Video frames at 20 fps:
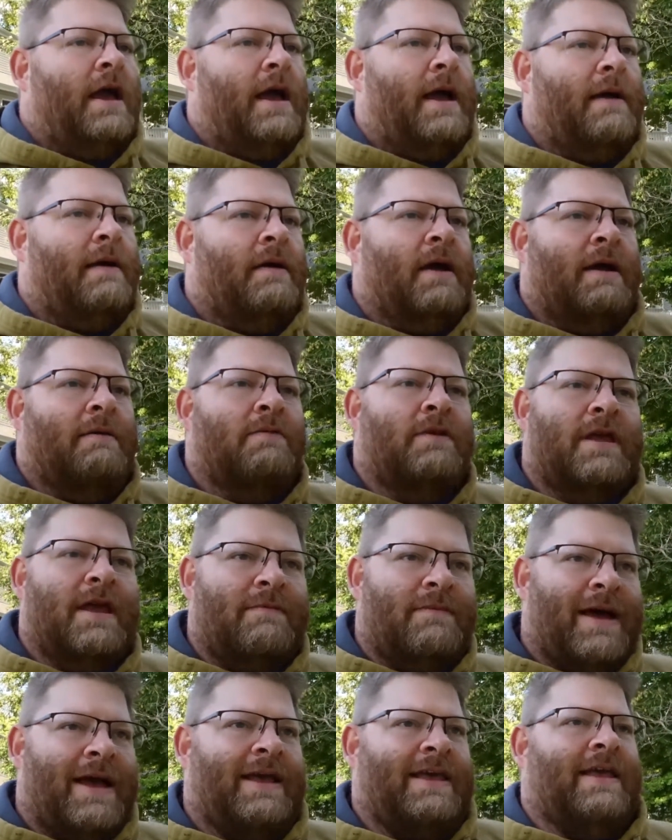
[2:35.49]
I'm
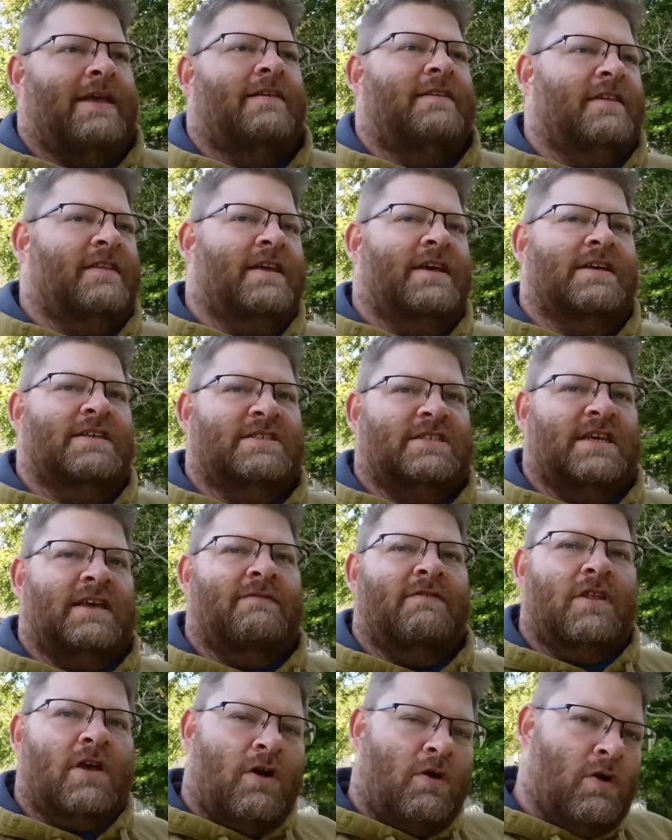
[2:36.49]
get back into this,
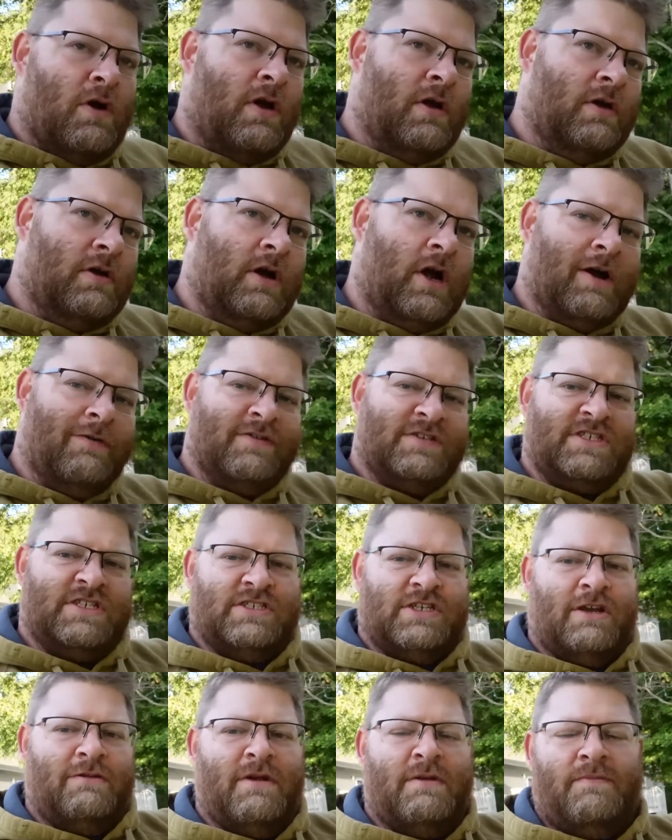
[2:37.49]
even though harvest
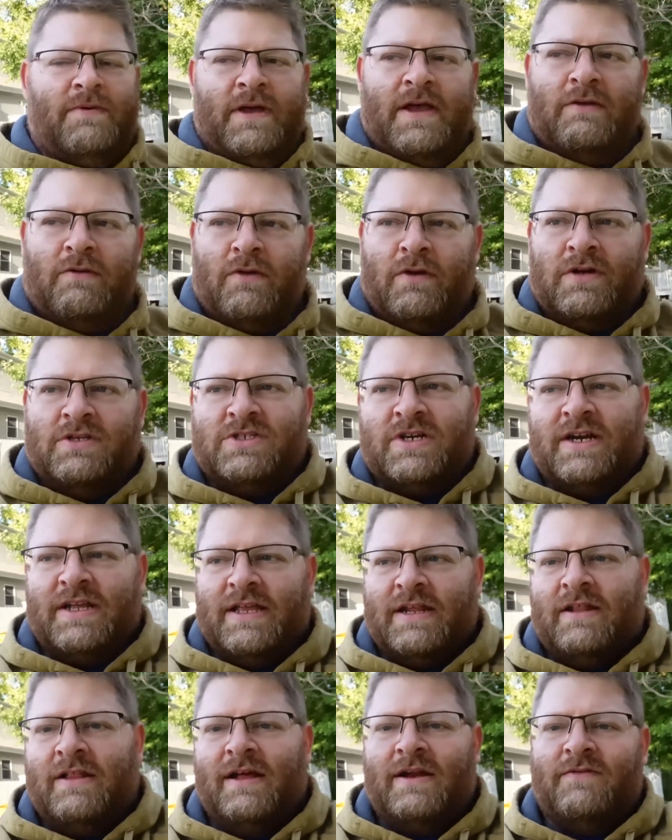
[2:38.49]
is gonna be big. We're gonna try to
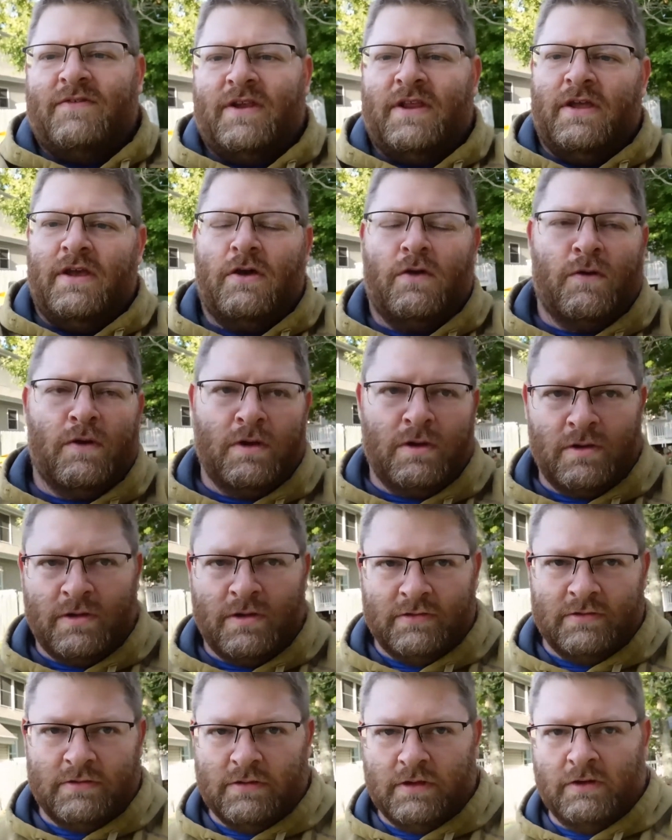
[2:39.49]
get a lot of video
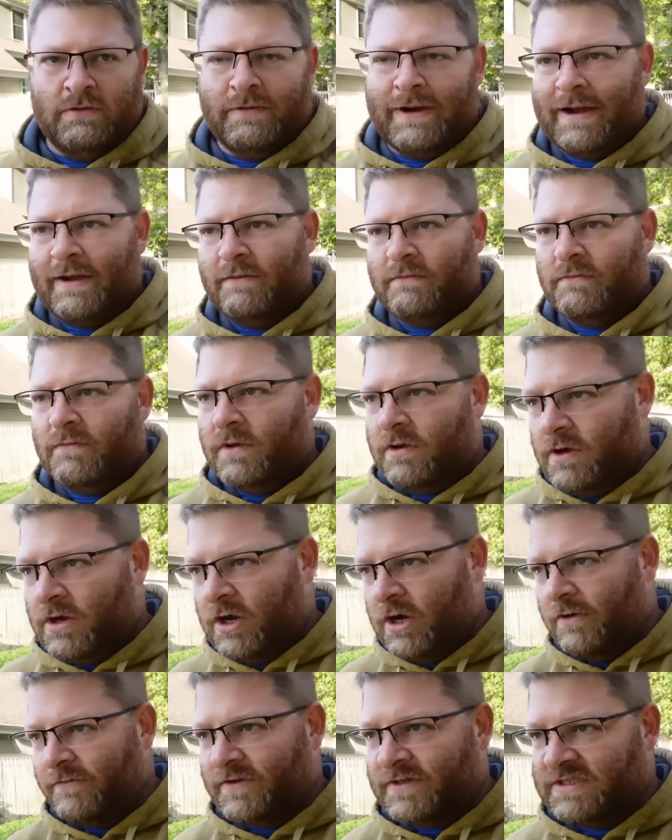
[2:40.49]
around
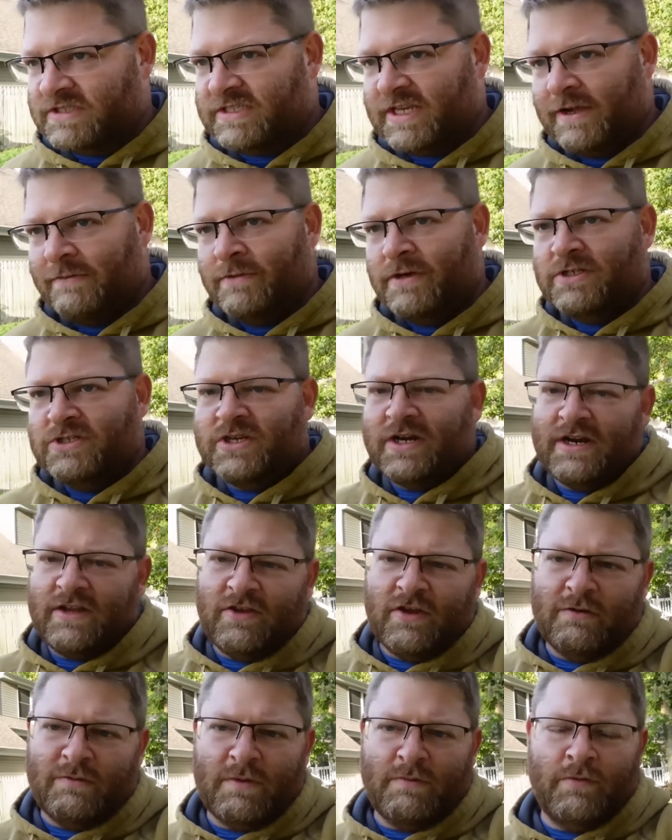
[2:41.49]
harvest. I'm gonna try to
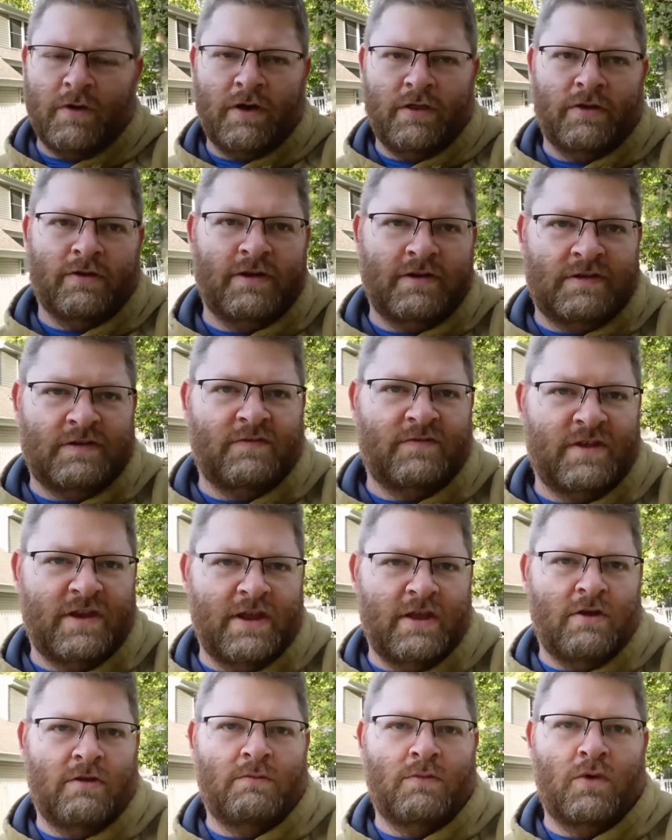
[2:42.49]
talk my brother into
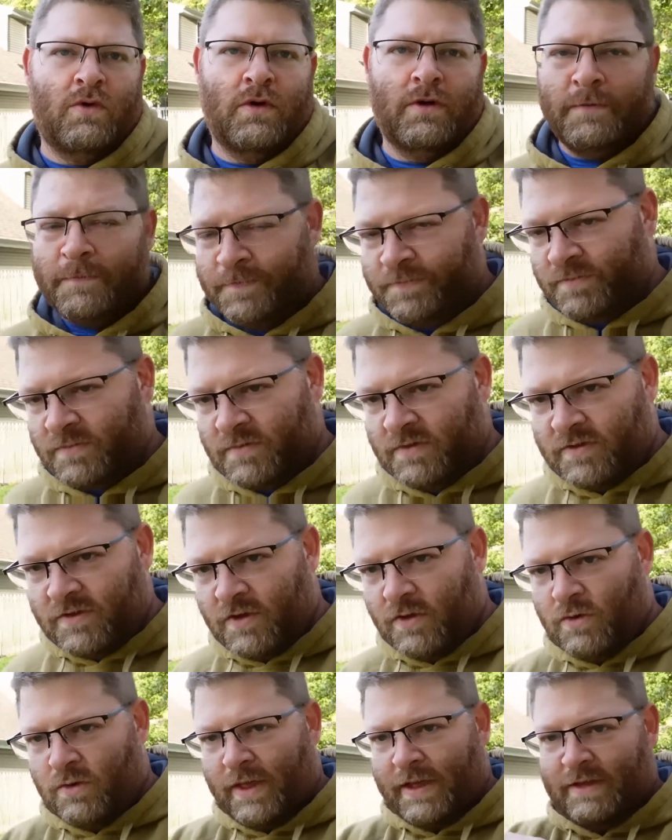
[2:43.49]
videoing more.
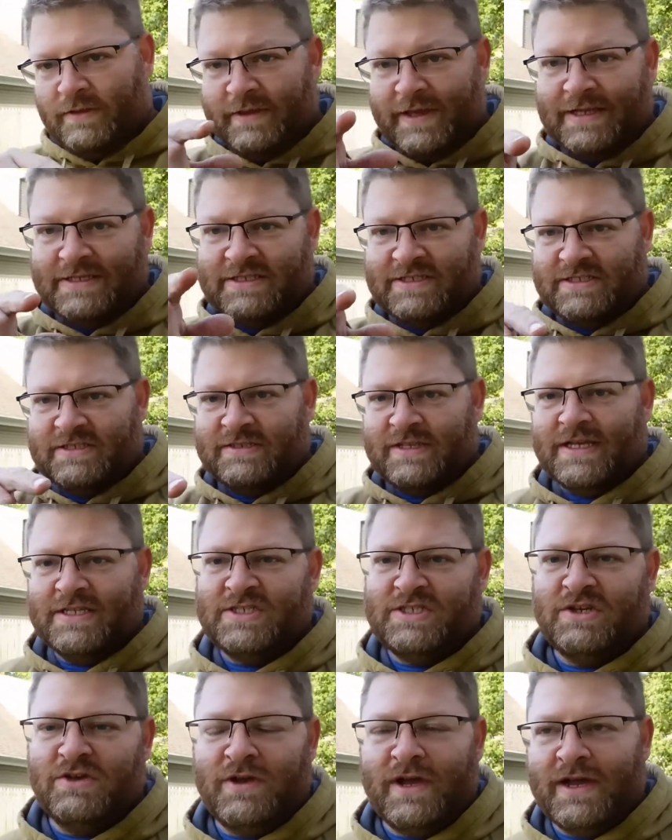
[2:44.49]
So like that's
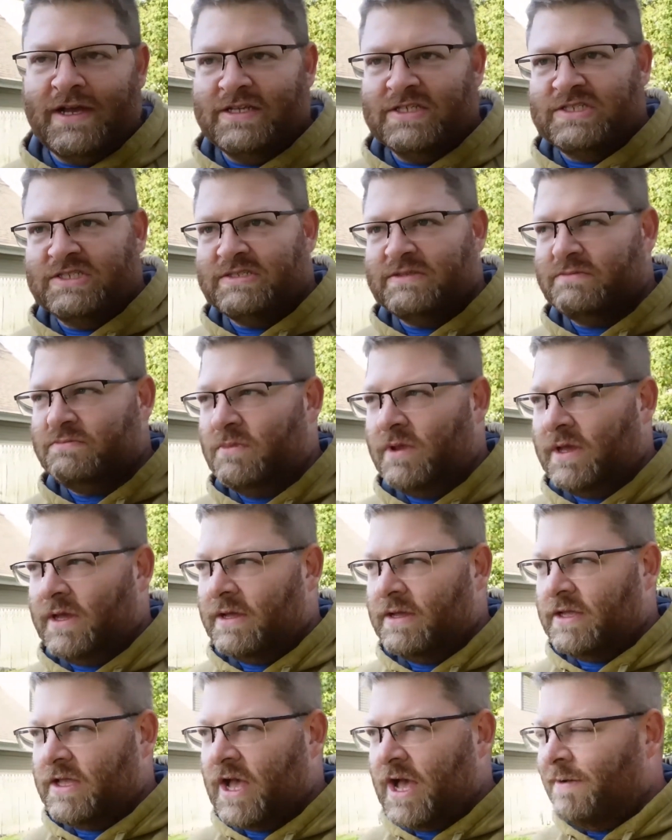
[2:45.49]
you guys
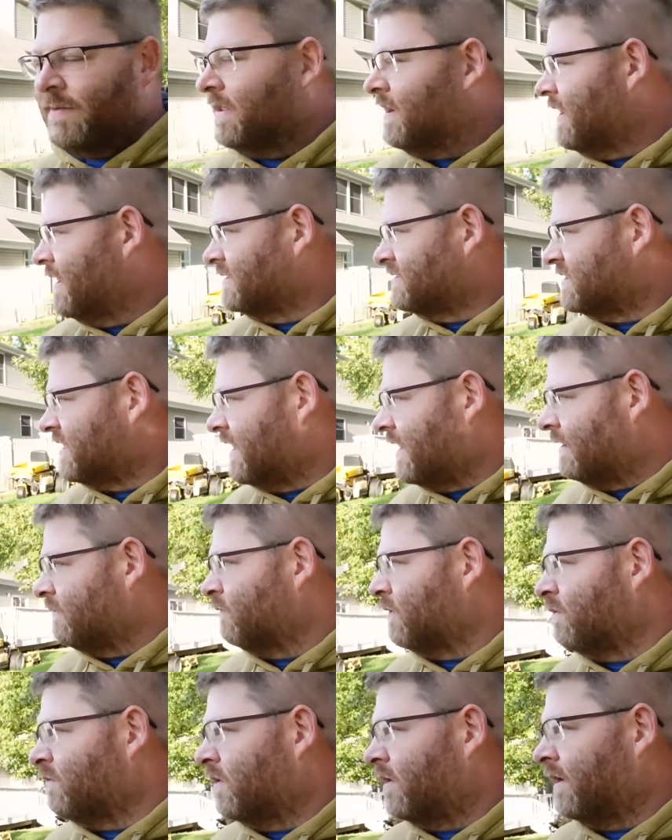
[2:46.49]
commenting saying
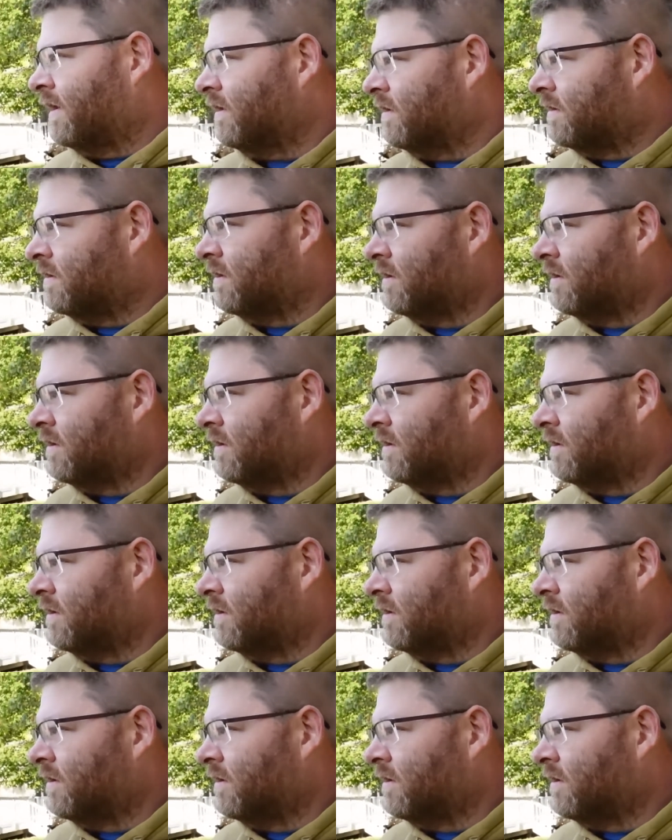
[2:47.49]
we want